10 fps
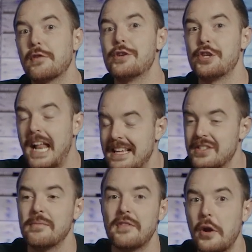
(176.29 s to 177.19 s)
Version has
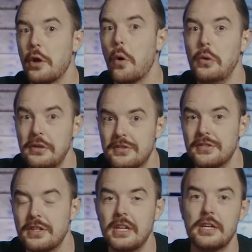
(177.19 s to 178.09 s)
some very old
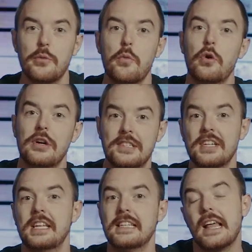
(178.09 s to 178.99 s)
words
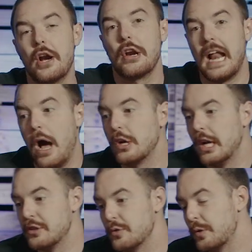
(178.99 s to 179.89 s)
in it that are now
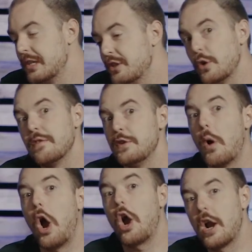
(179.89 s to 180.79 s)
cuss words. So if you
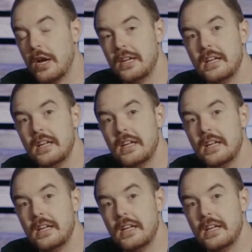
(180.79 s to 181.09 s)
are,